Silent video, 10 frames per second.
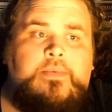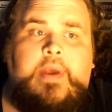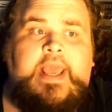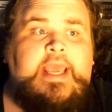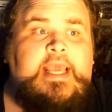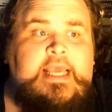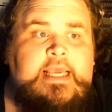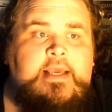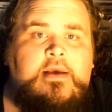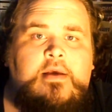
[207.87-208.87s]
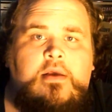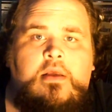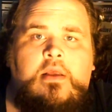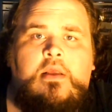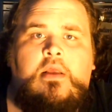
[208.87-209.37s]
he
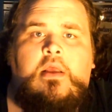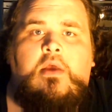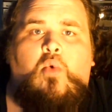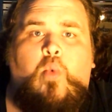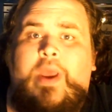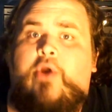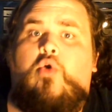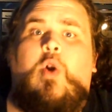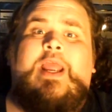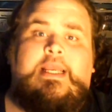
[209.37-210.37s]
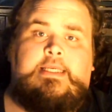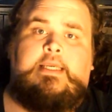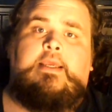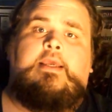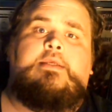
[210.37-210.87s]
went
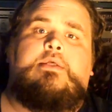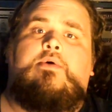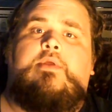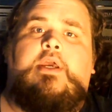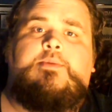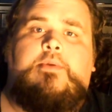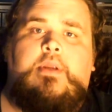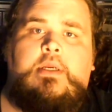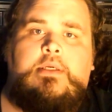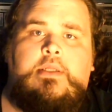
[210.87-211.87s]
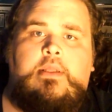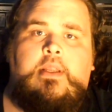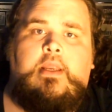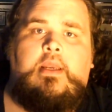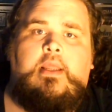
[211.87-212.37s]
crazy is the only explanation,
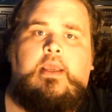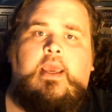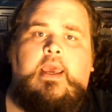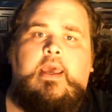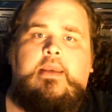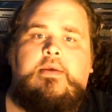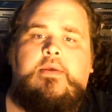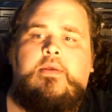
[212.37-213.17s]
and he had